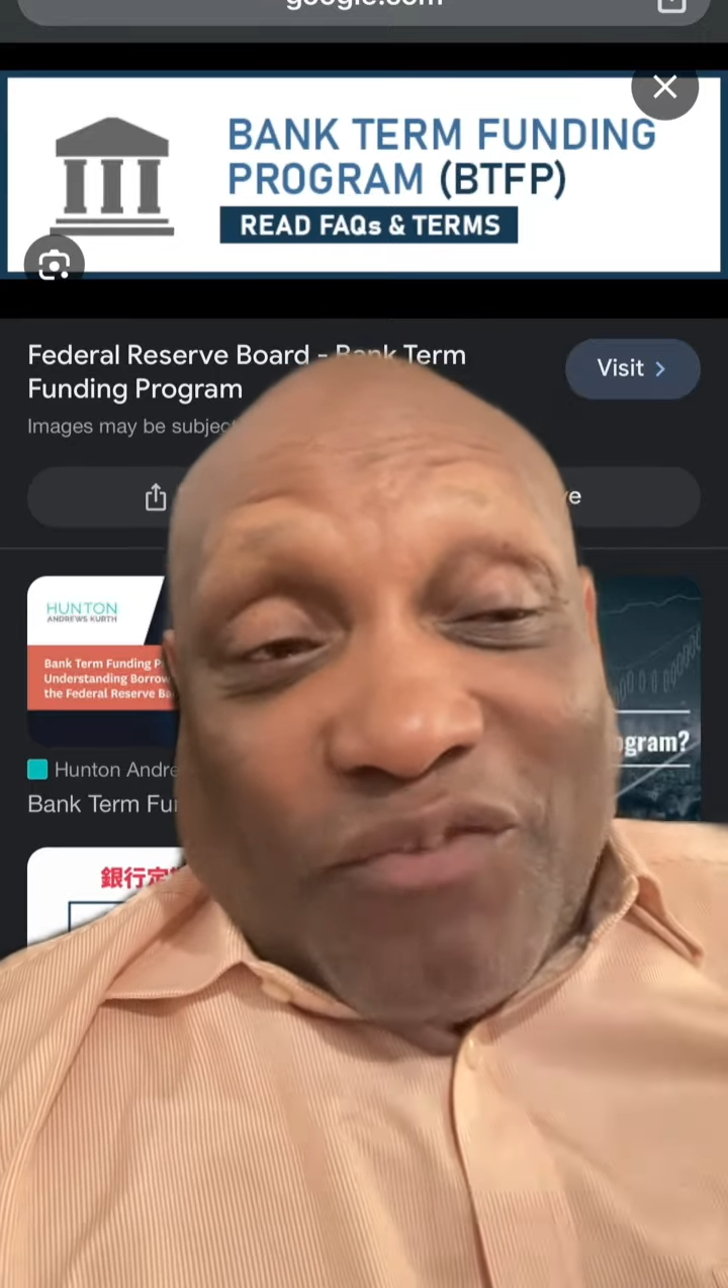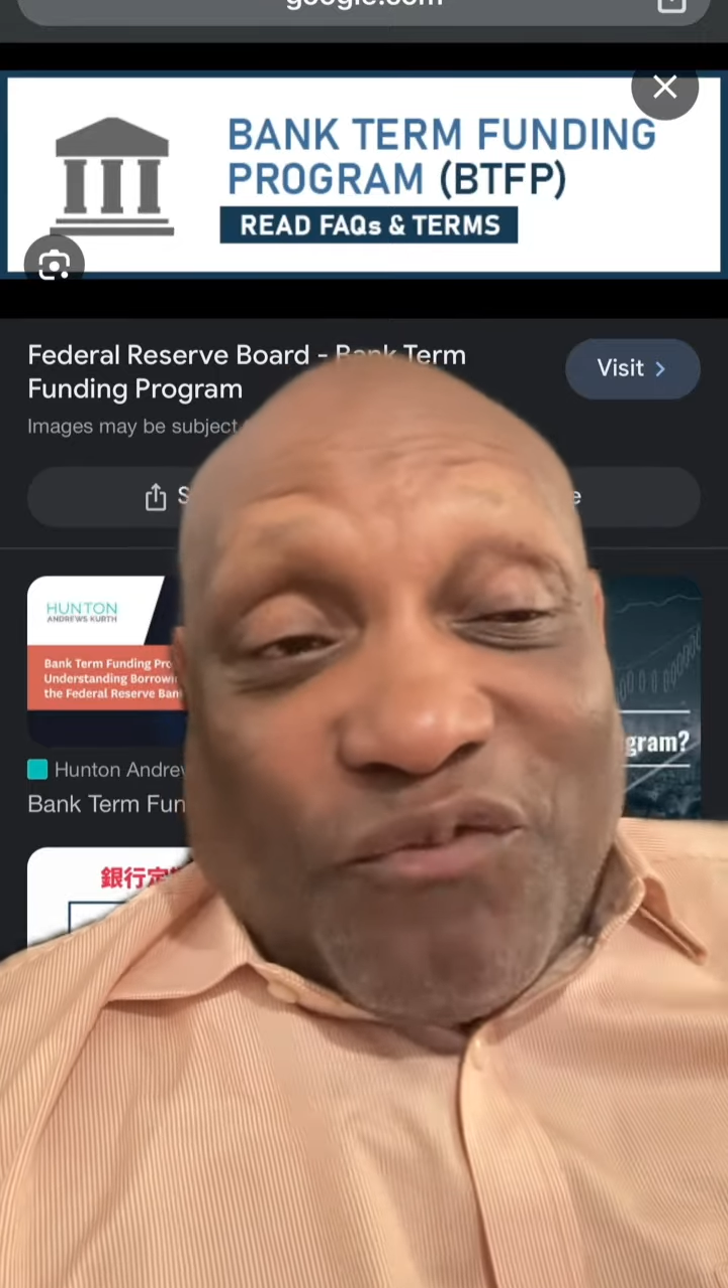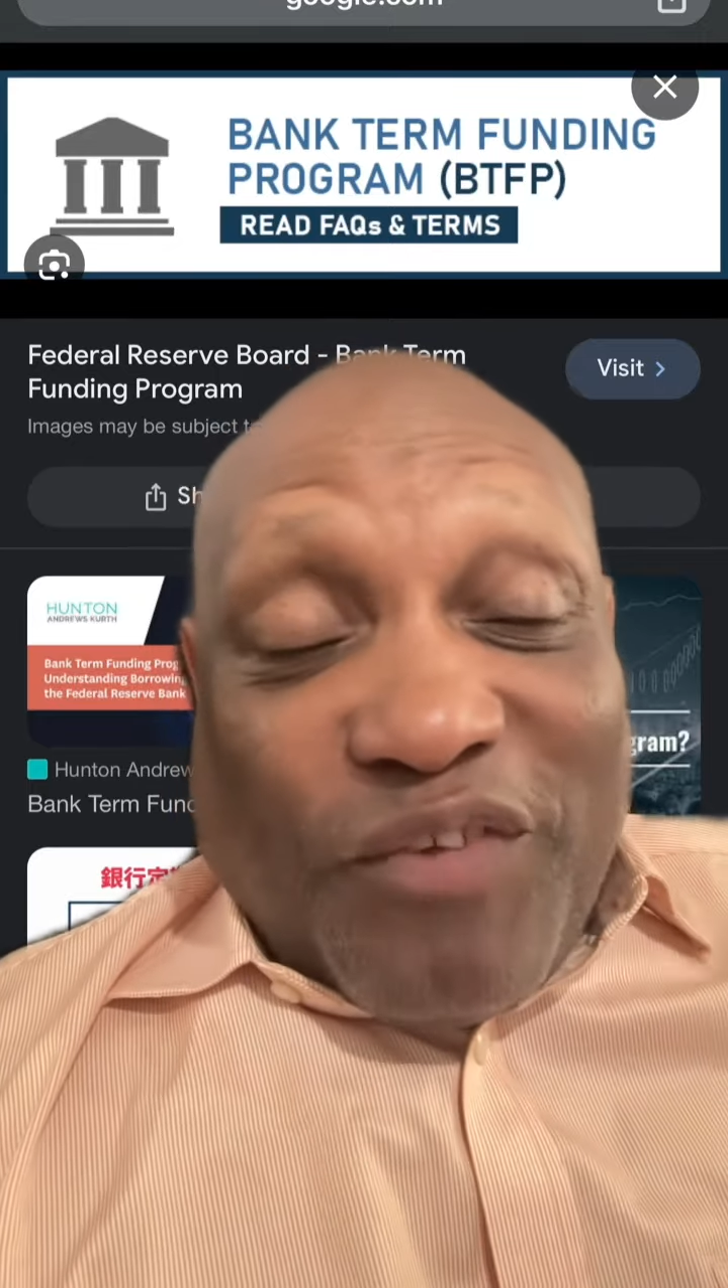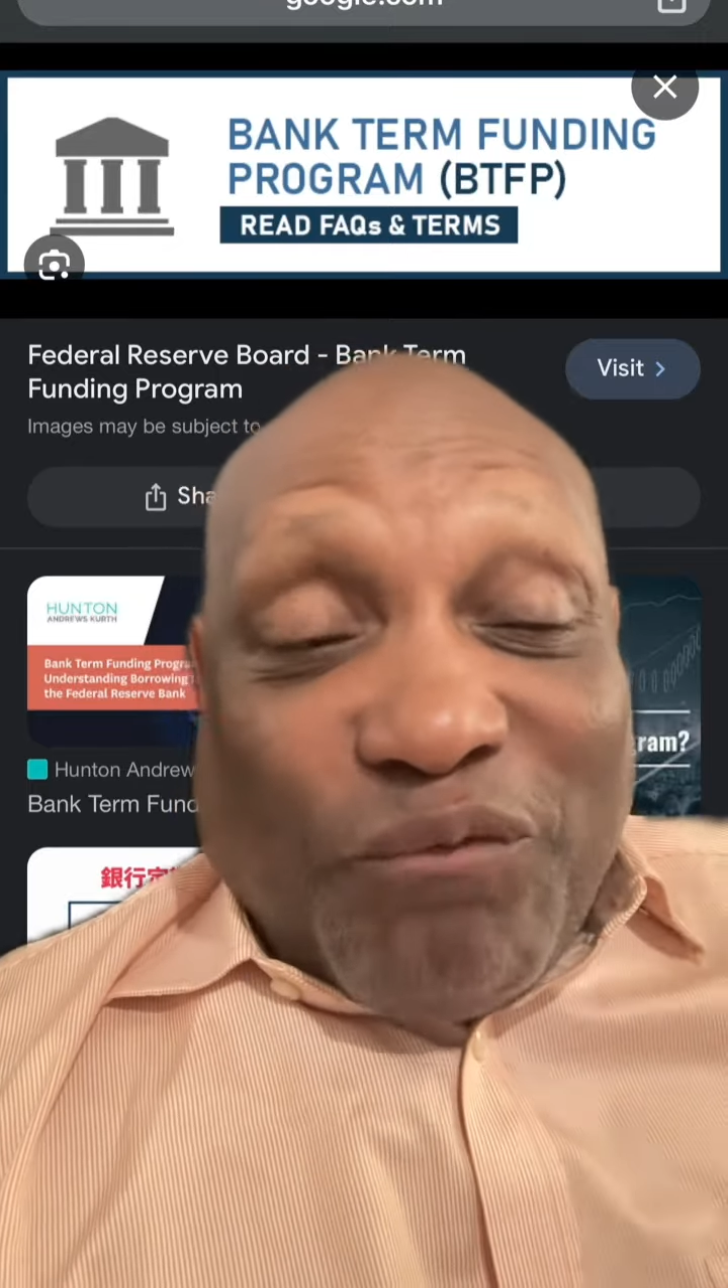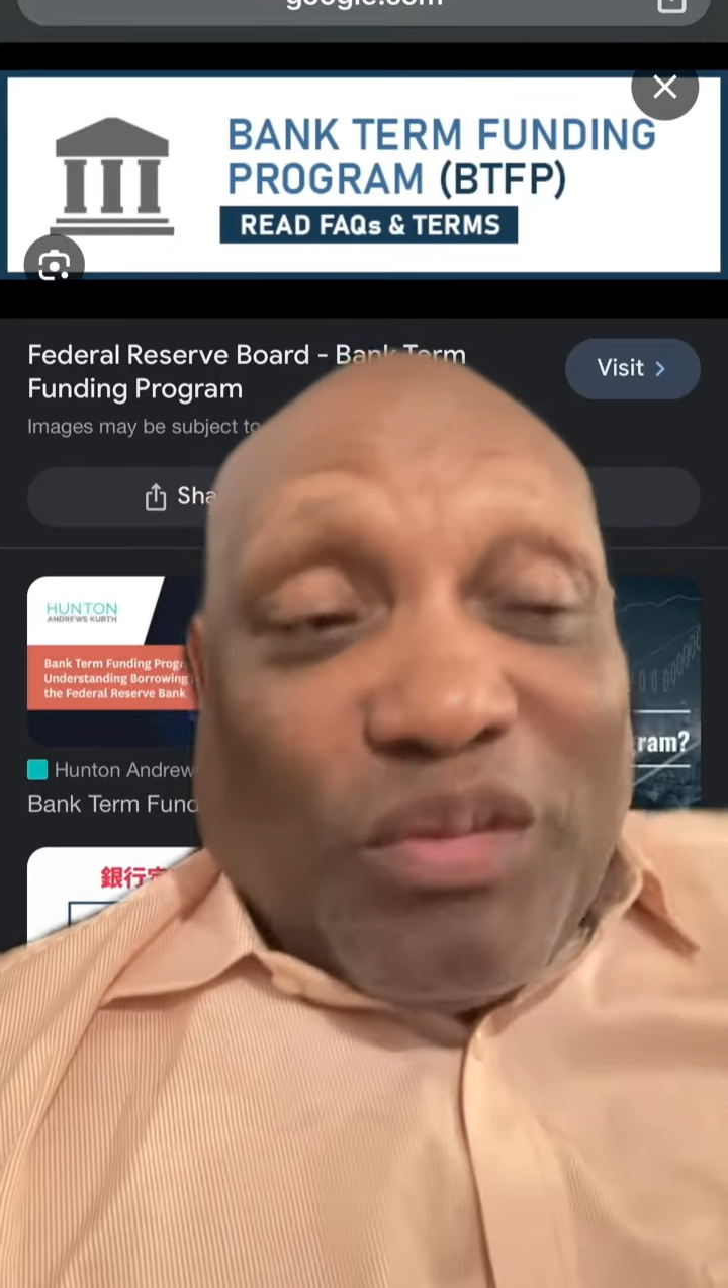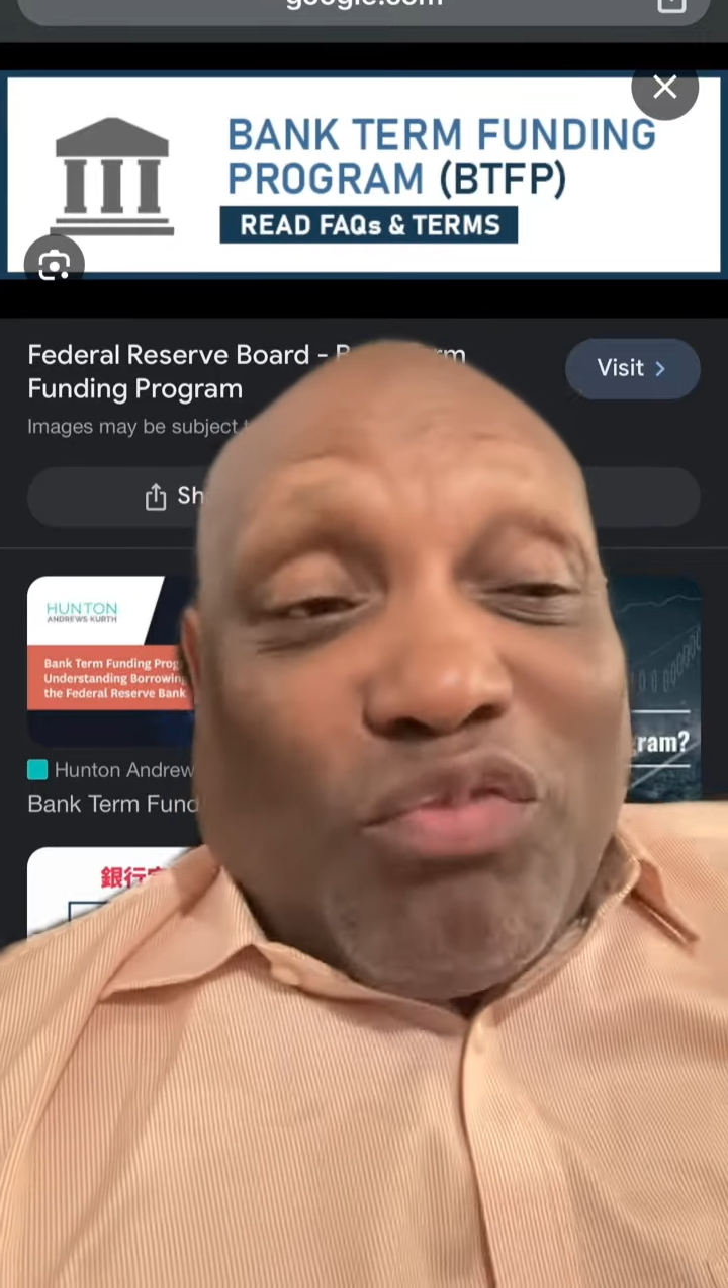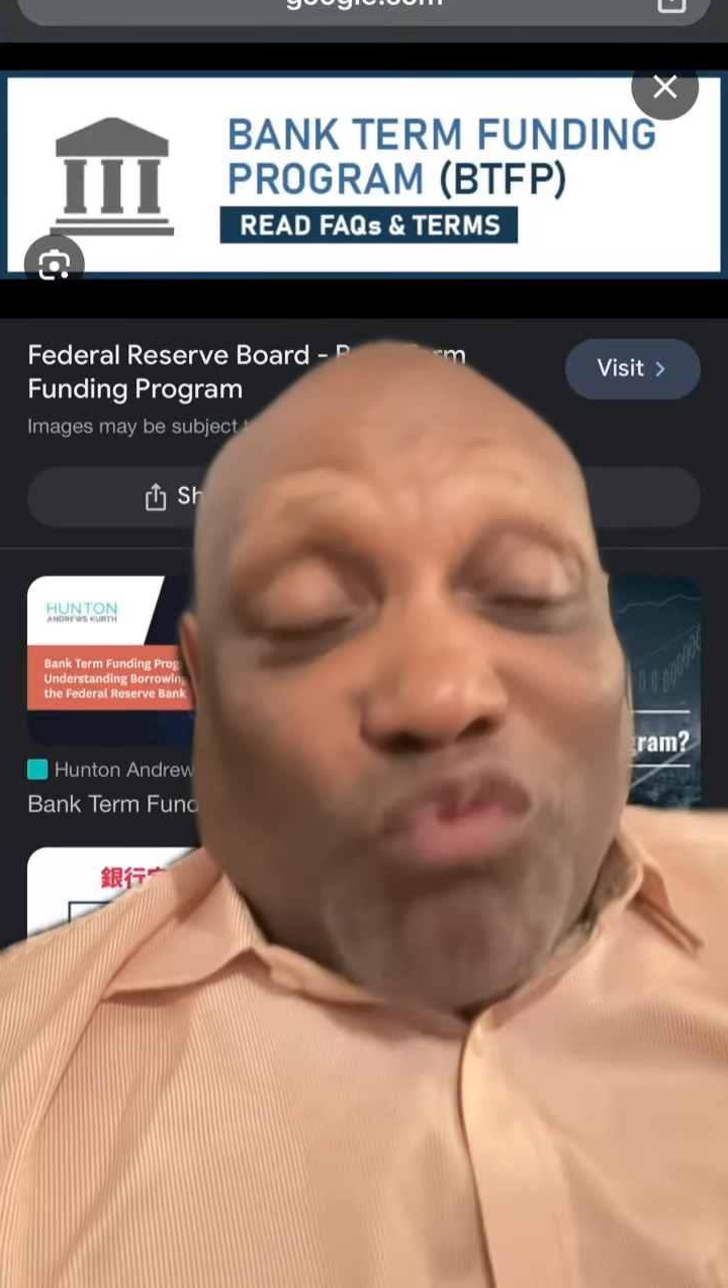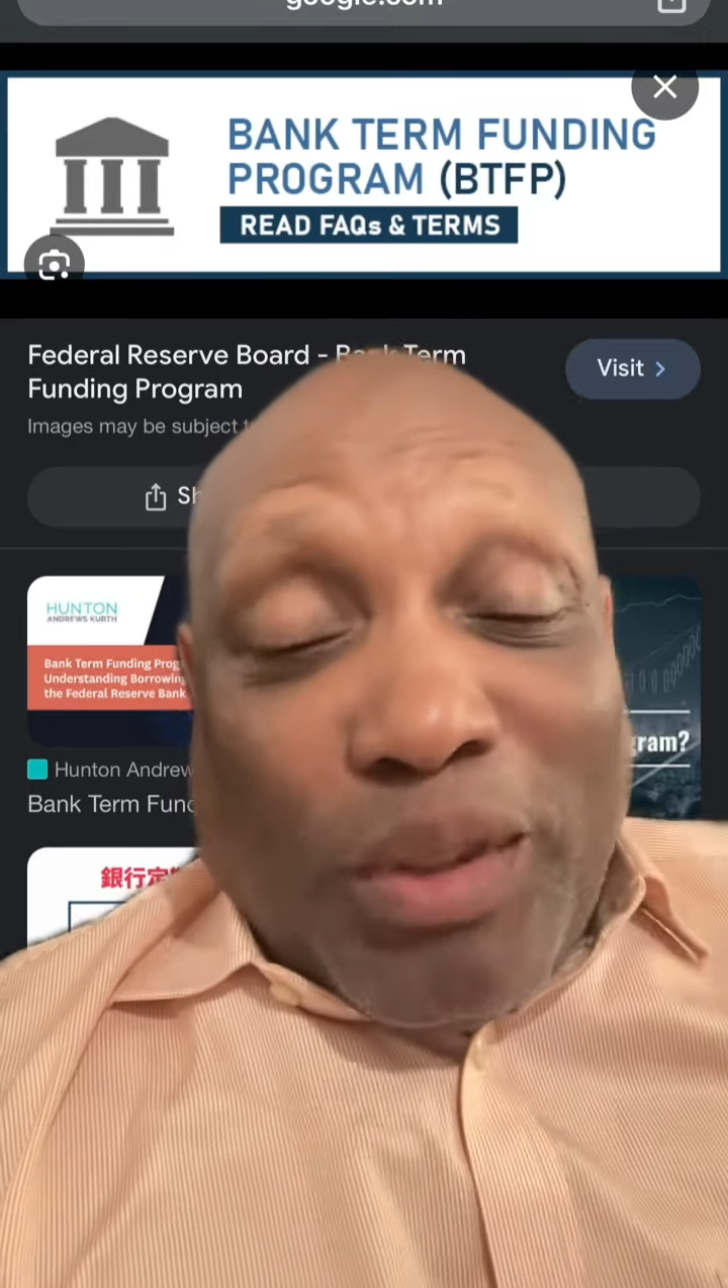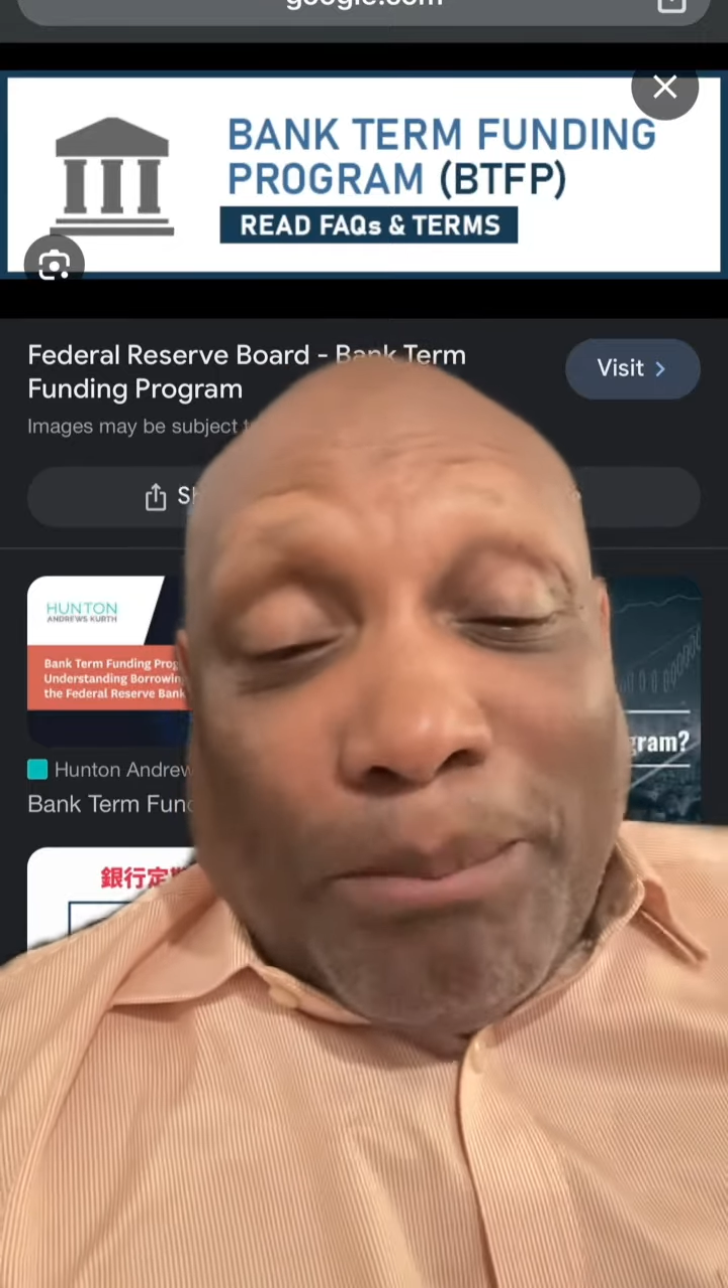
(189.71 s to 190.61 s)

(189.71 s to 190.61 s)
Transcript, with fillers: 53